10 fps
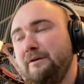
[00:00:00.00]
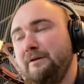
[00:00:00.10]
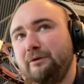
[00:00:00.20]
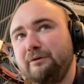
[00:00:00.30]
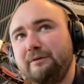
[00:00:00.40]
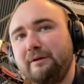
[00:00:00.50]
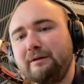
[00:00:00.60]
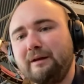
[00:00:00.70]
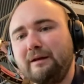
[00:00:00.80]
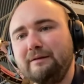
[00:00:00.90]
So
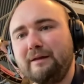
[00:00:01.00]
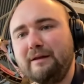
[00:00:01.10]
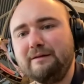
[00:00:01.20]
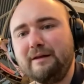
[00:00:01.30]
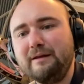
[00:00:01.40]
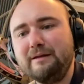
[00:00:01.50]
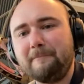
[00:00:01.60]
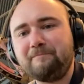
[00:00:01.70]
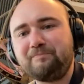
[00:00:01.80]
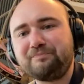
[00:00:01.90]
they, they, they,
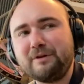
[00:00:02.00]
um,